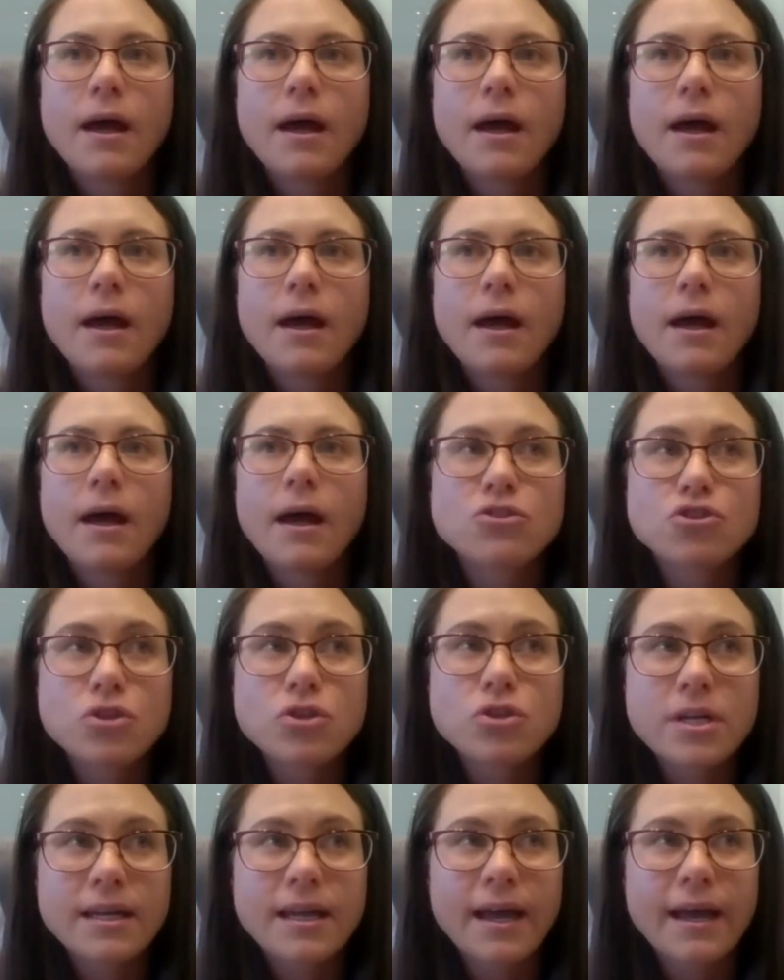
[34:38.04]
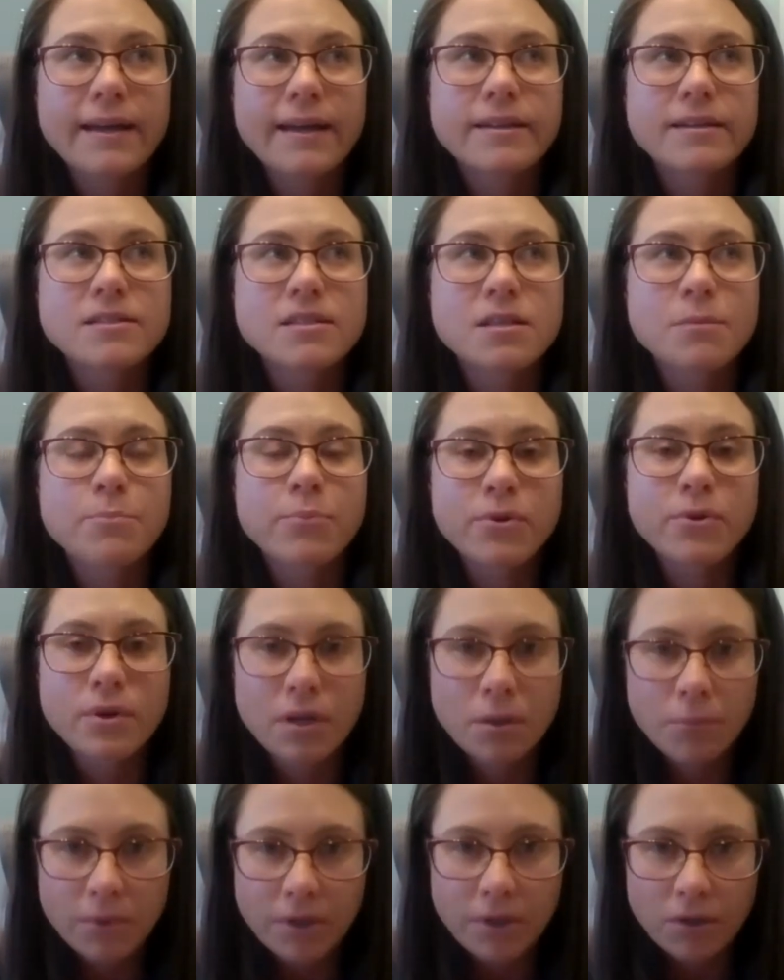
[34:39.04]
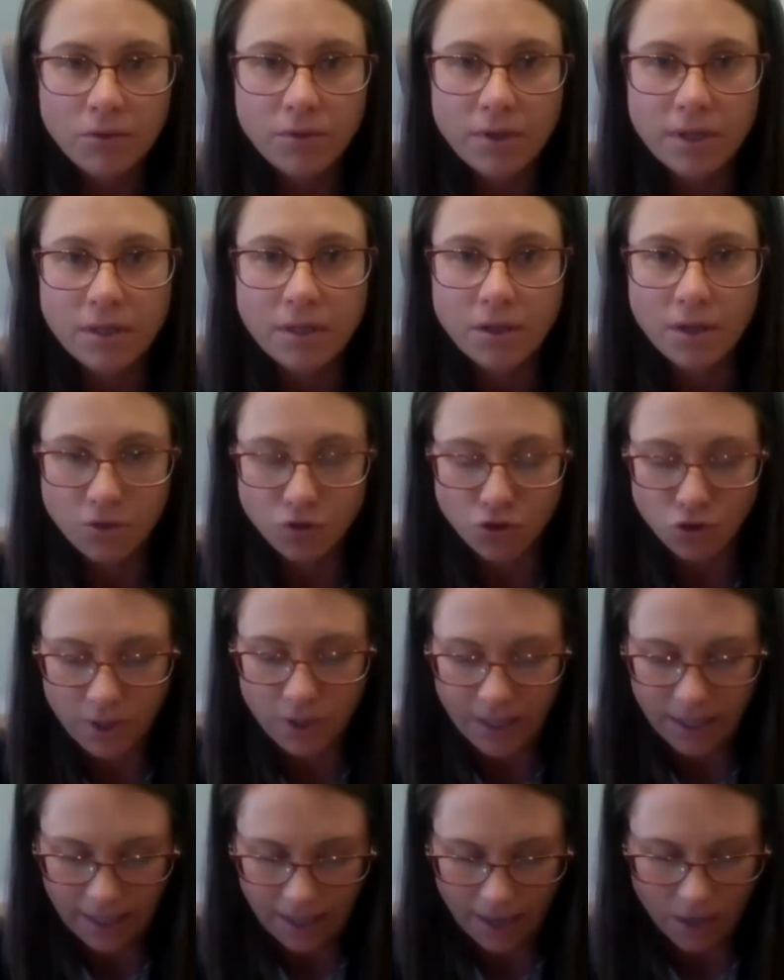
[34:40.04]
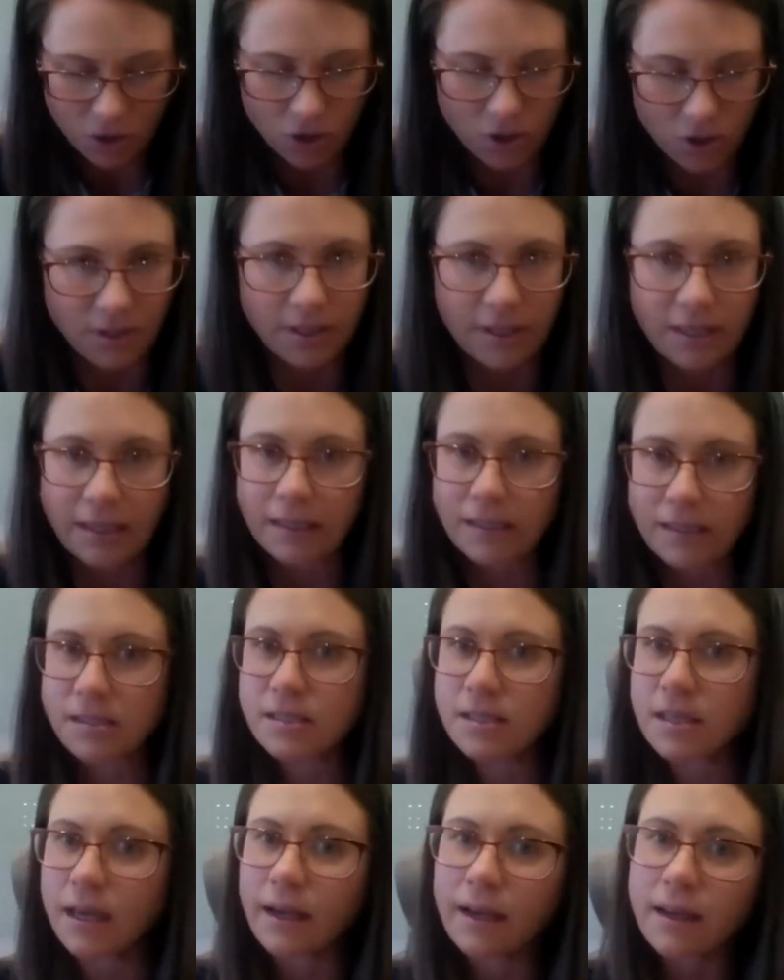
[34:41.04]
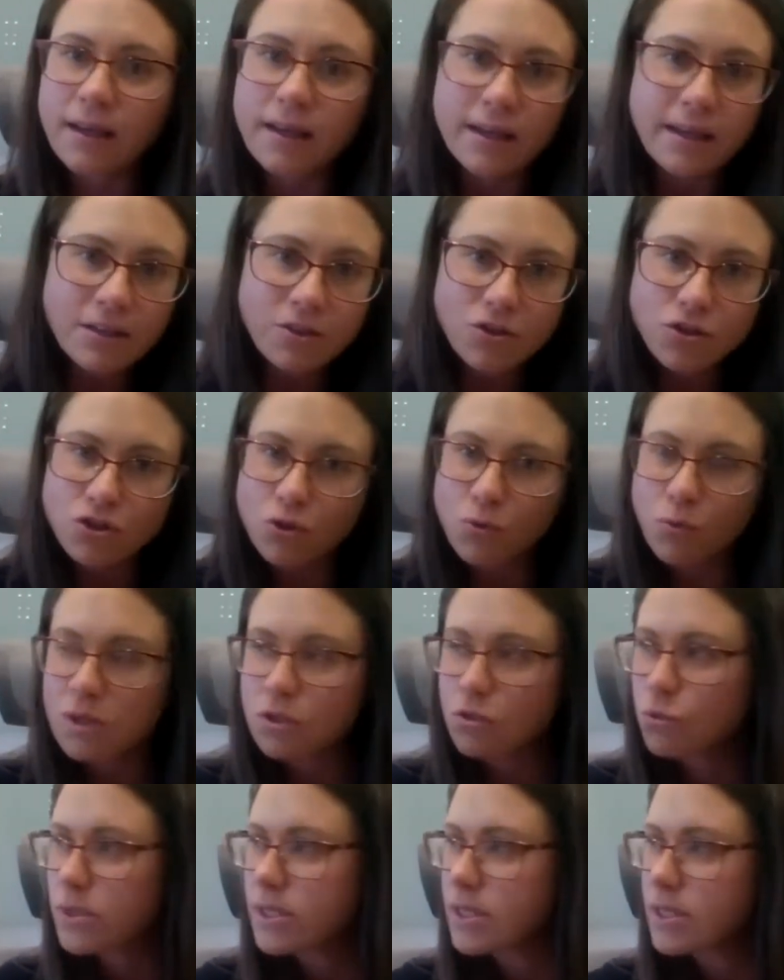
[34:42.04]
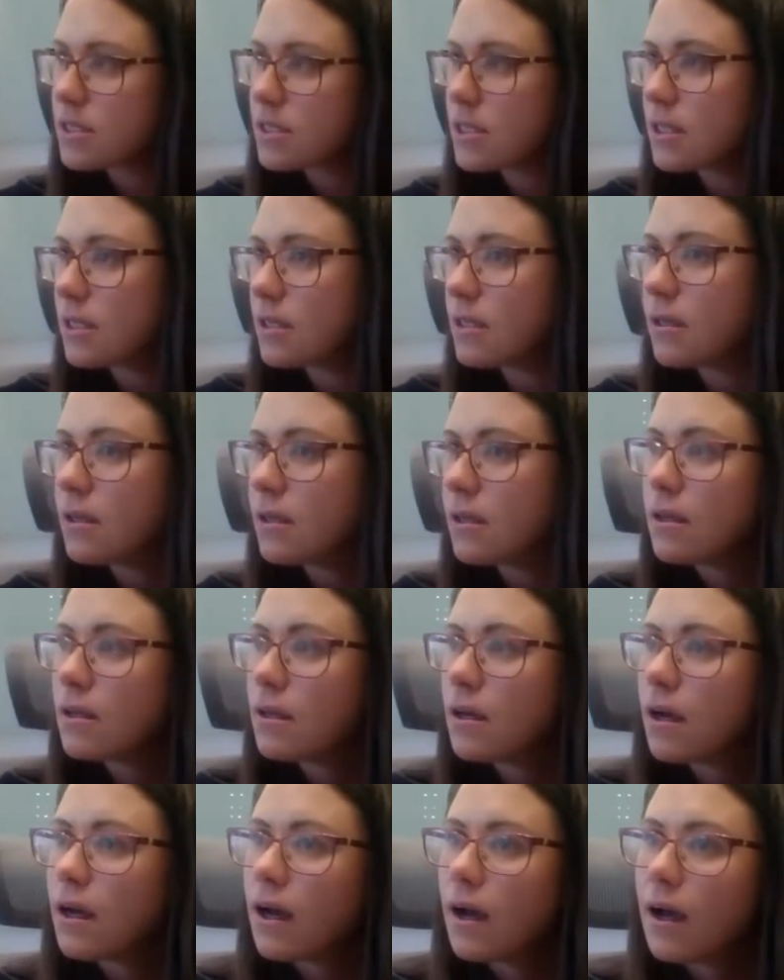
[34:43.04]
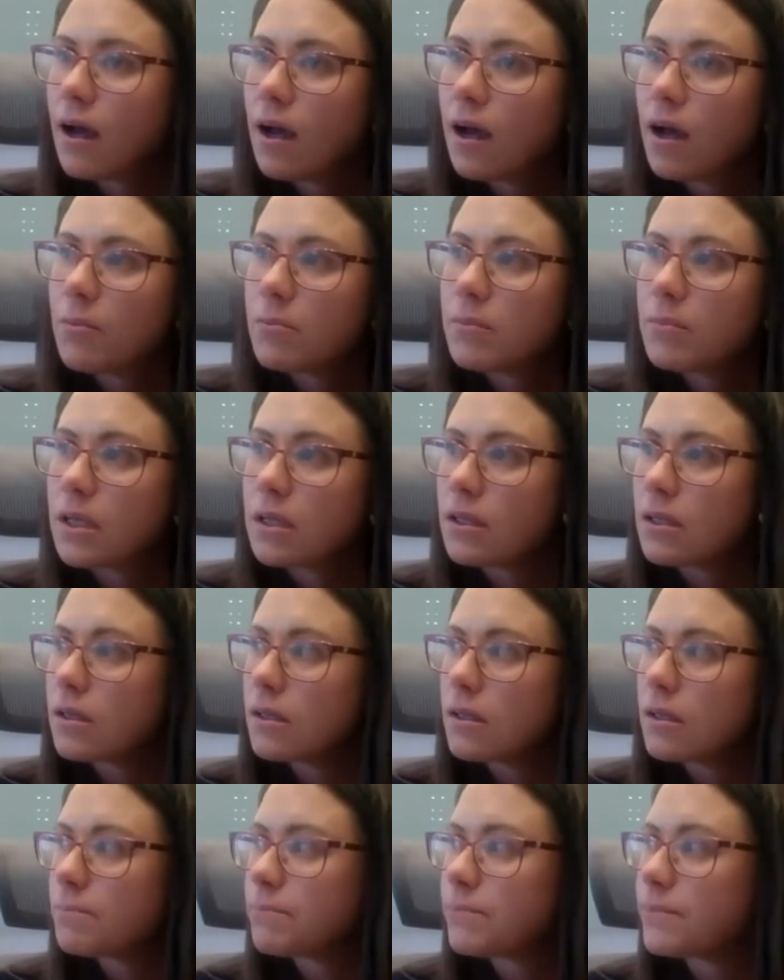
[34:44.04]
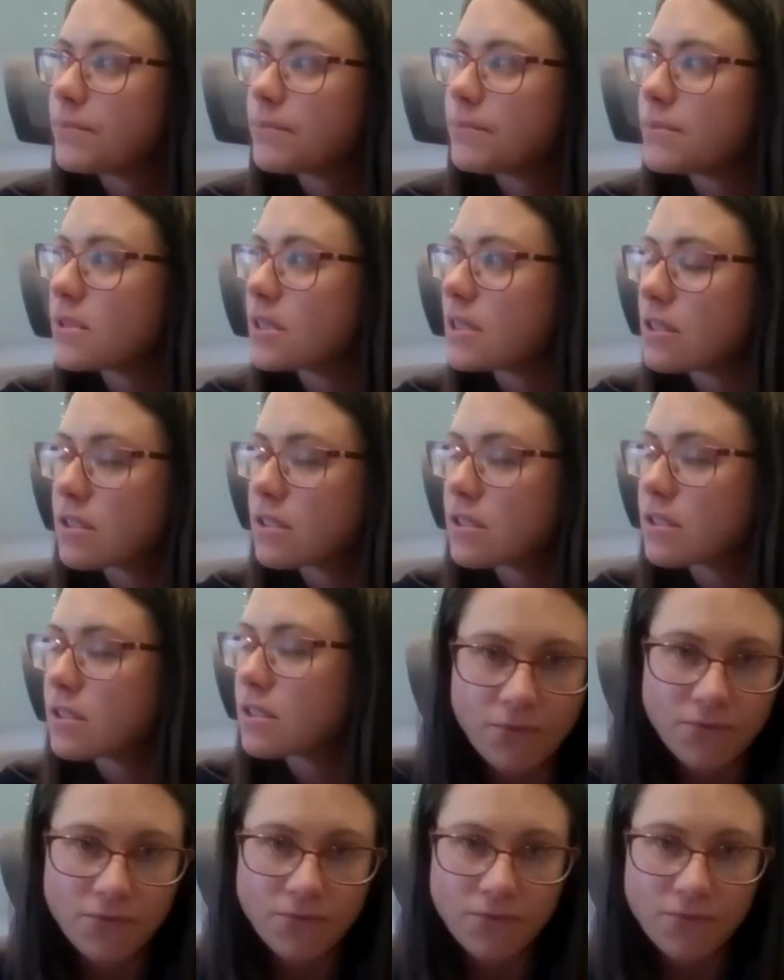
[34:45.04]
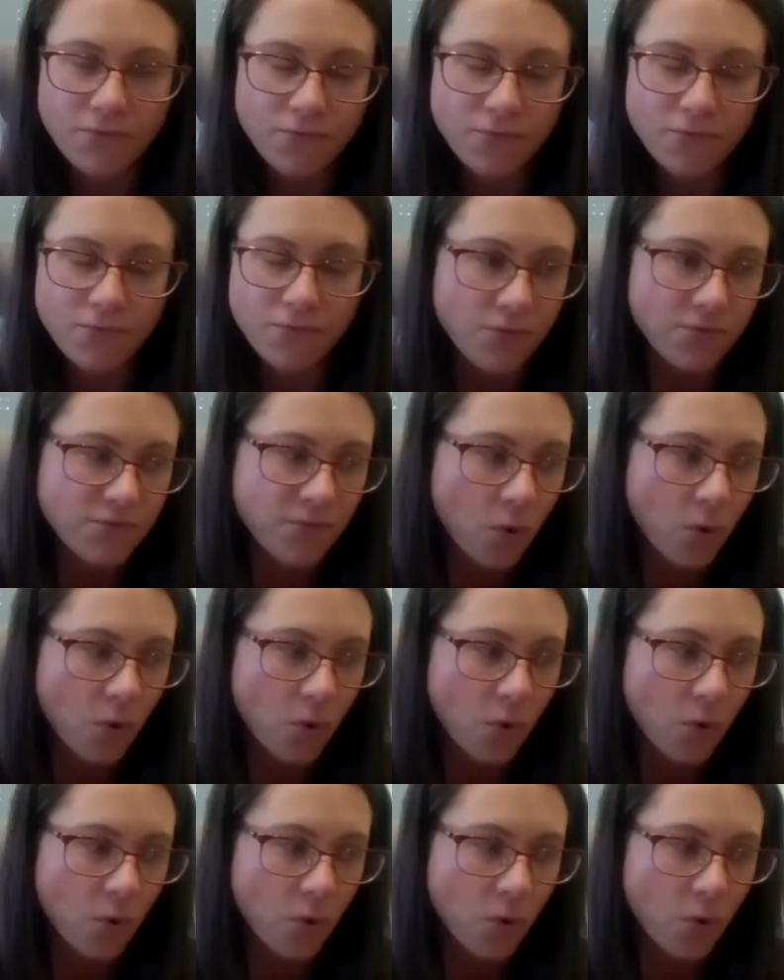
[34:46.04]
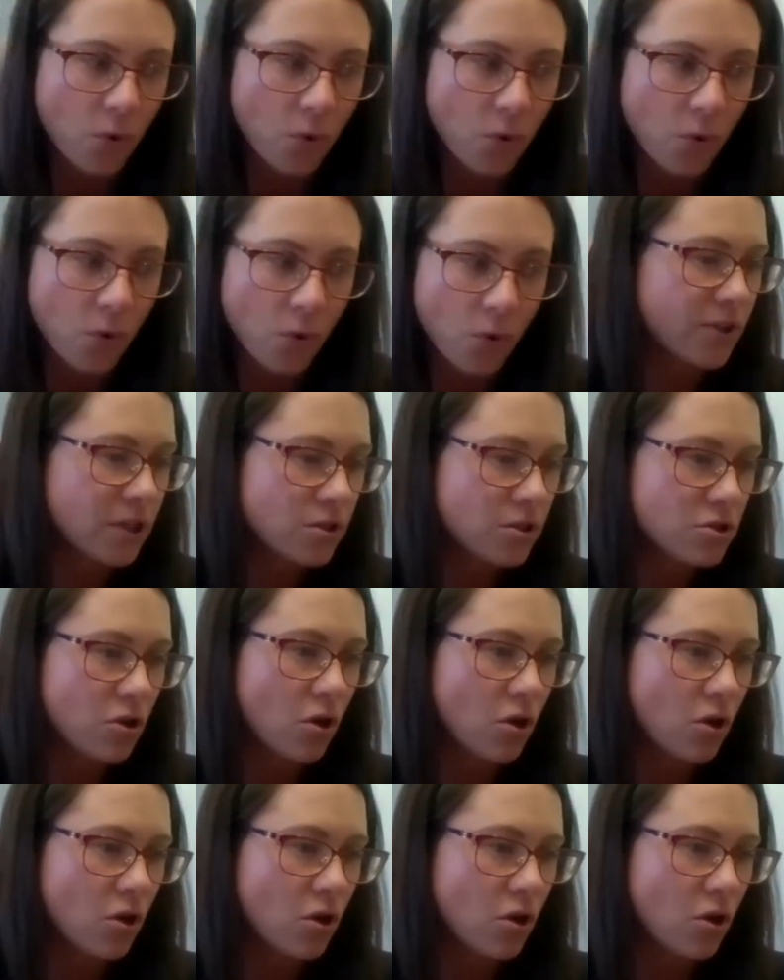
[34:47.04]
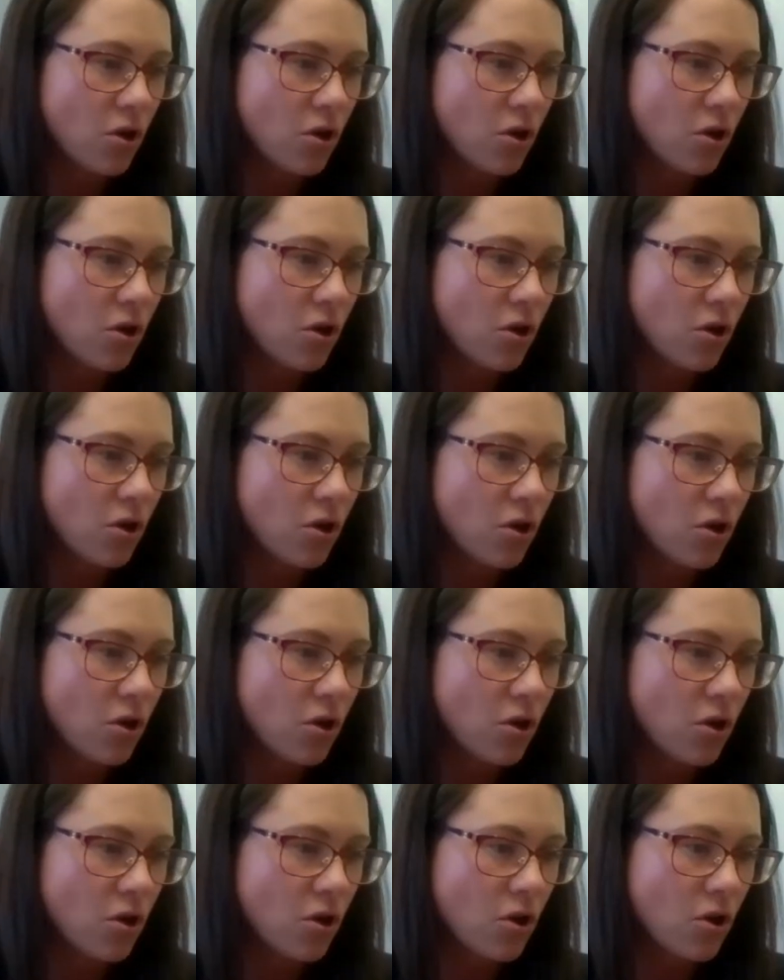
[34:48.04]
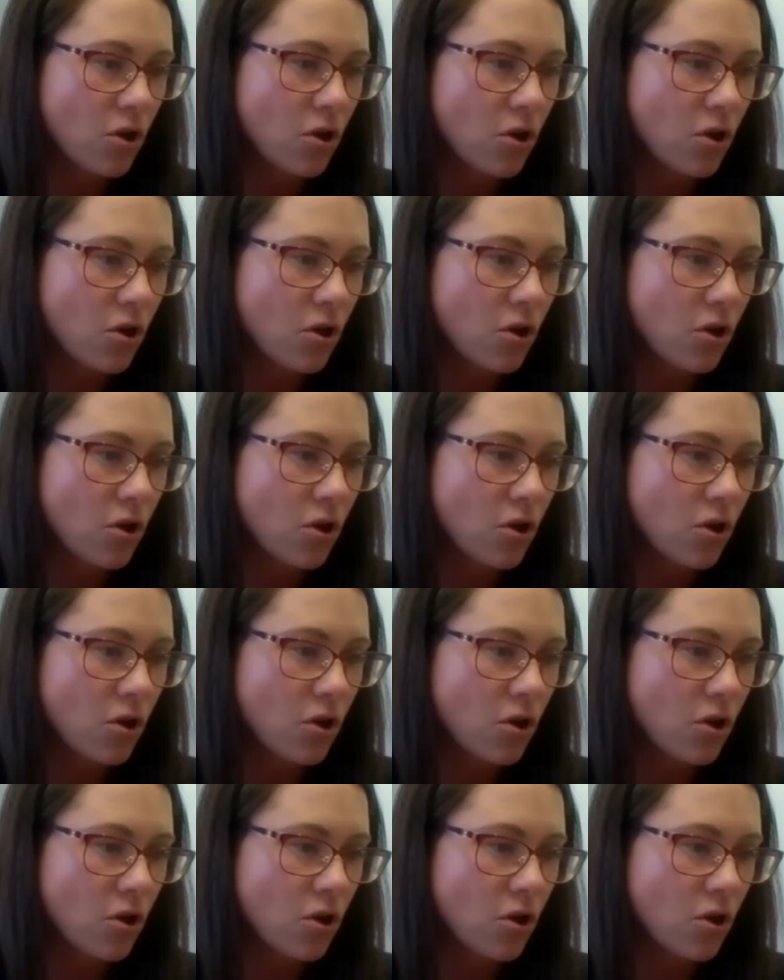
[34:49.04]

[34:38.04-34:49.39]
And when I say adjudicate, it's the preliminary adjudication. It's akin to what we see in section 4.4 of the Insolvency Act, where the business